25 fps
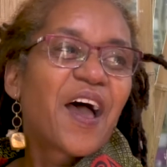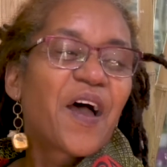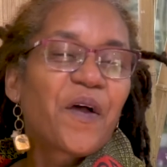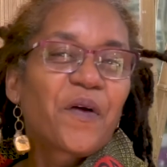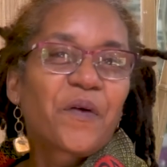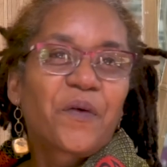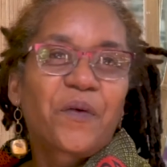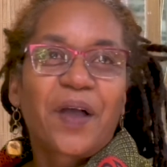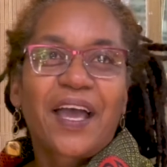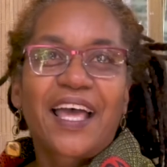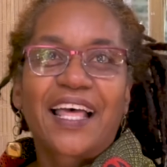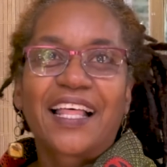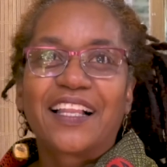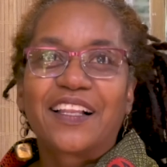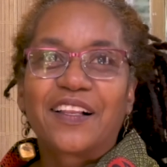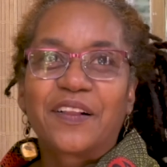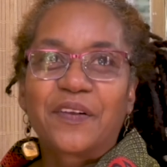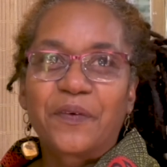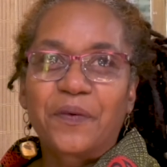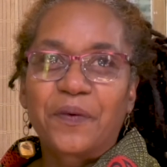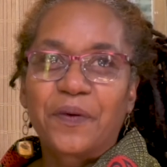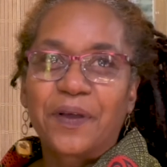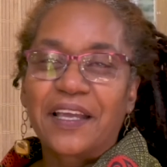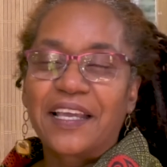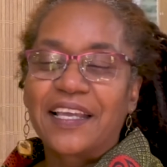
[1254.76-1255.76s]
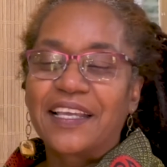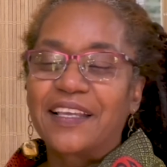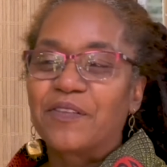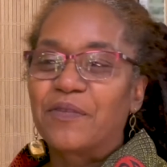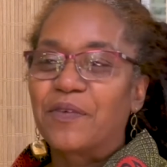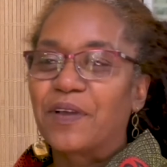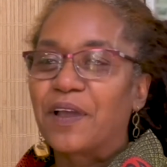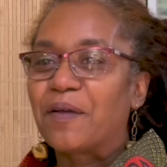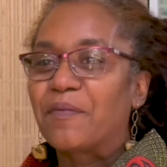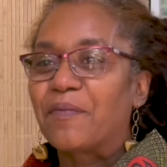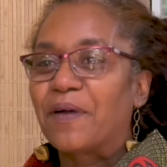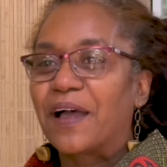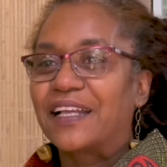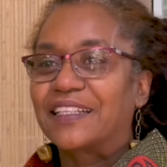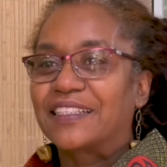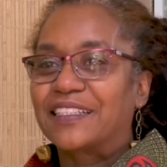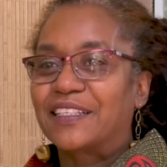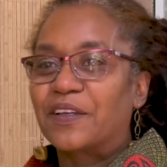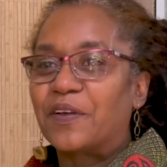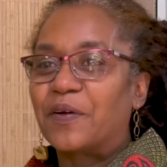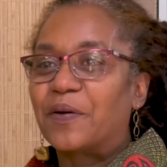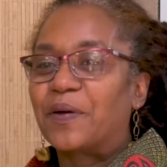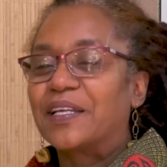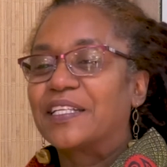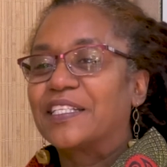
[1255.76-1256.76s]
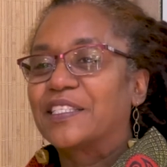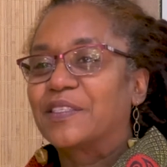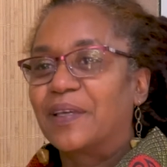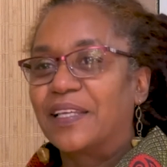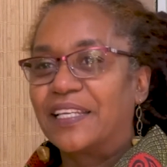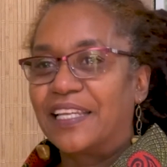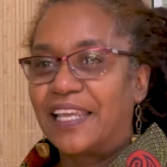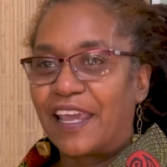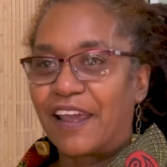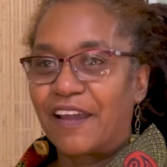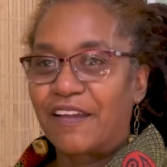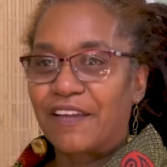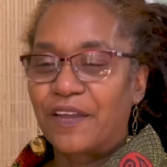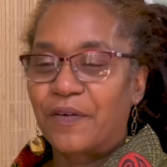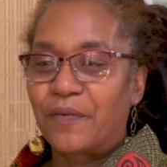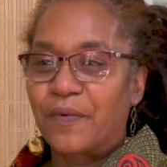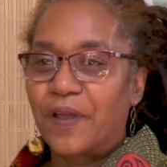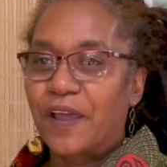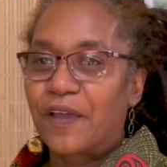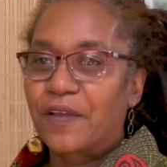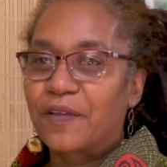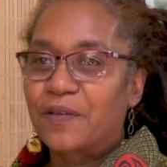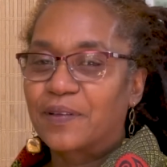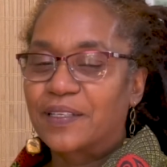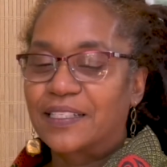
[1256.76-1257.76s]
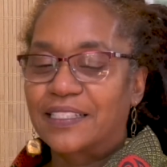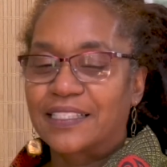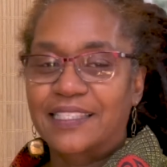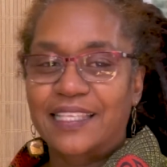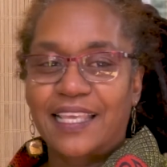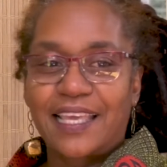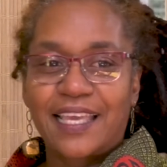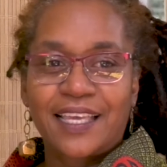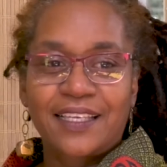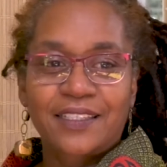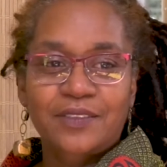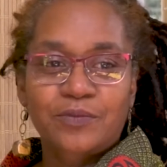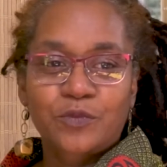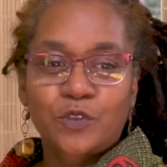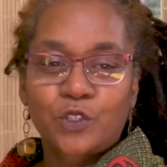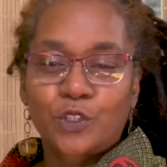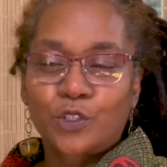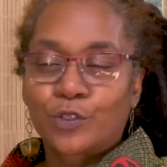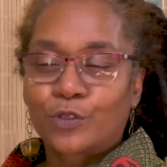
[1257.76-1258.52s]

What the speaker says: Well, we're about to go into an area where he would say,